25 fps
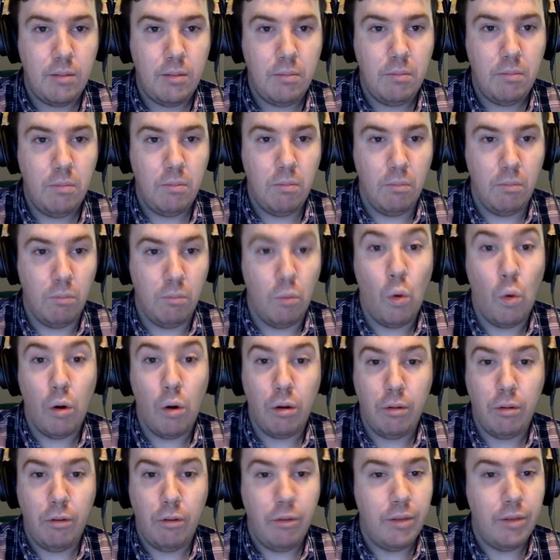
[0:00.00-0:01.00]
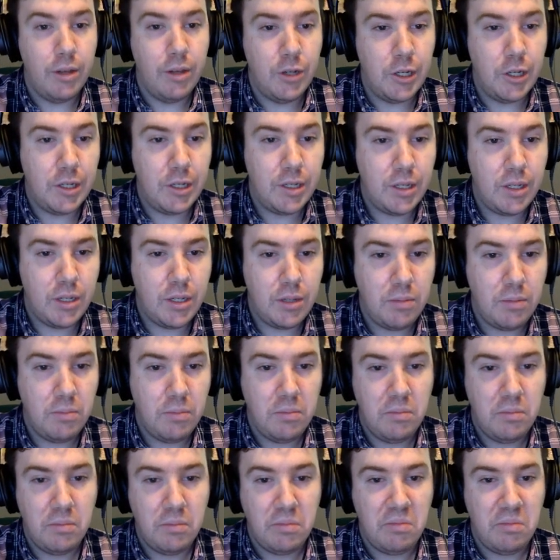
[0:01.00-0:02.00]
more than just,
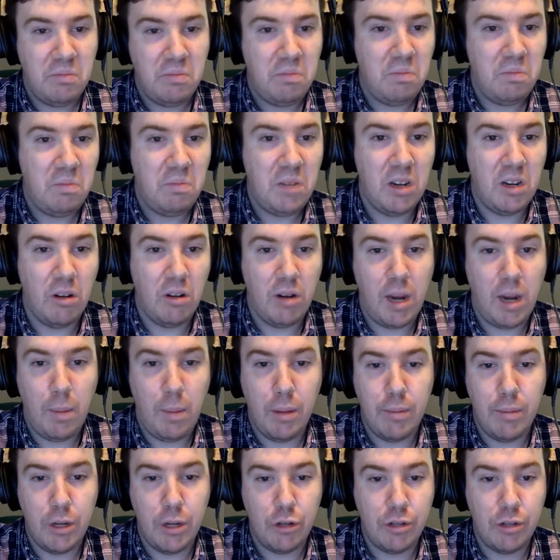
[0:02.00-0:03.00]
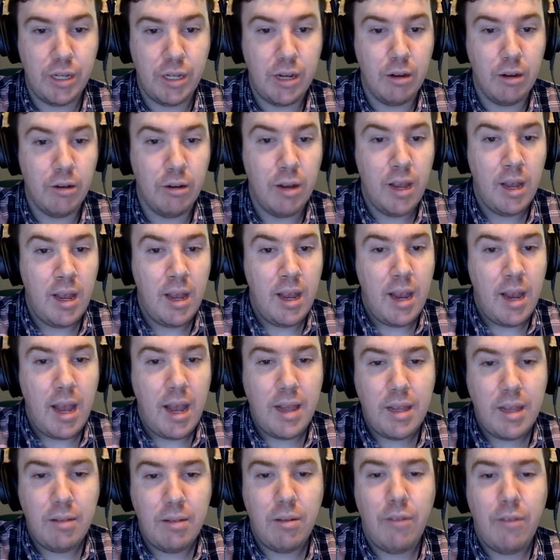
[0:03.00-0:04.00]
a couple of measures here, and
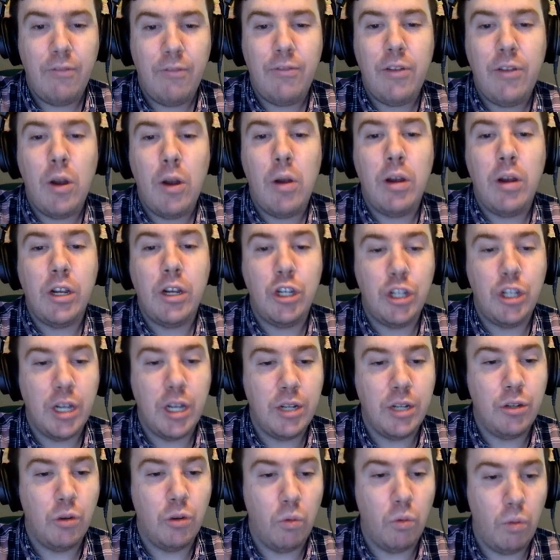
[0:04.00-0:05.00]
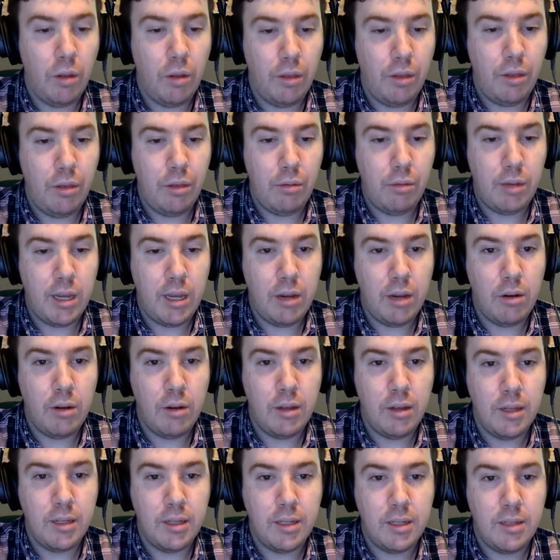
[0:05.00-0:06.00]
then a very gentle one through here in
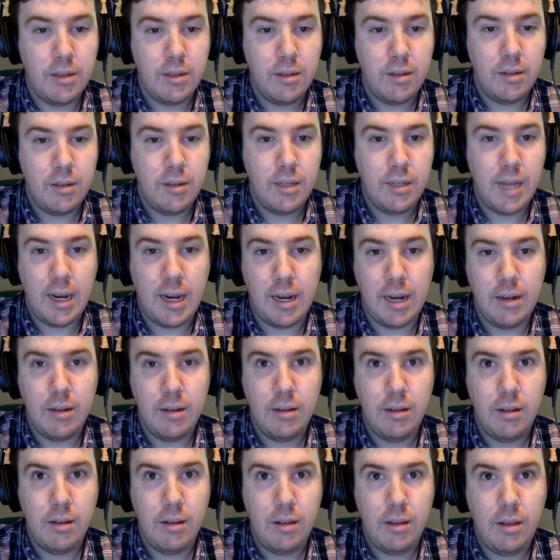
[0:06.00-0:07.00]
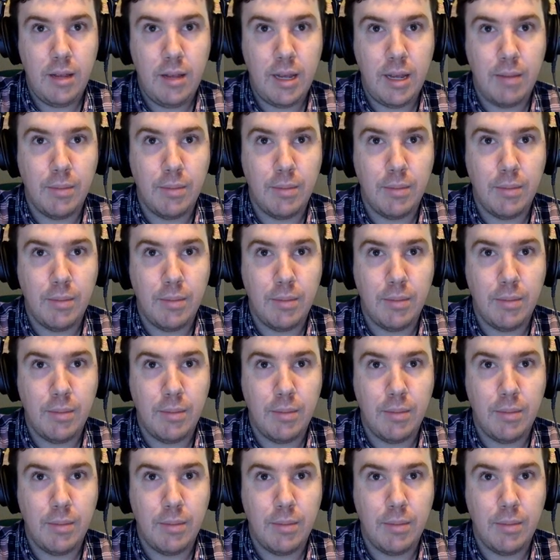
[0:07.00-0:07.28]
this second theme.